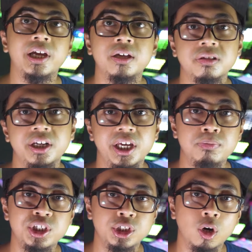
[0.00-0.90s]
has an
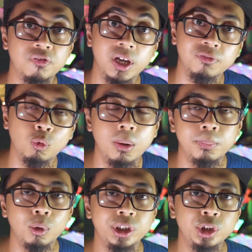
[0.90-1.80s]
aperture of
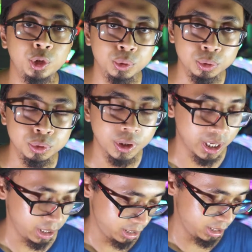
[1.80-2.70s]
f1.2,
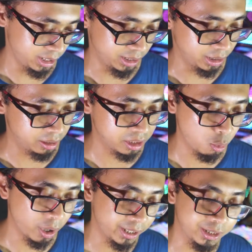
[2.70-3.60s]
and the reason
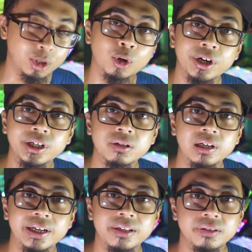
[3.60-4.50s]
why I got this
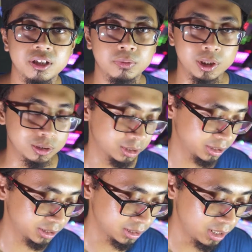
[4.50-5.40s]
lens is
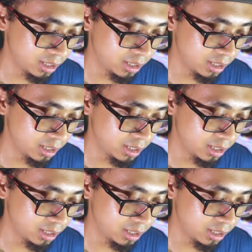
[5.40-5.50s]
because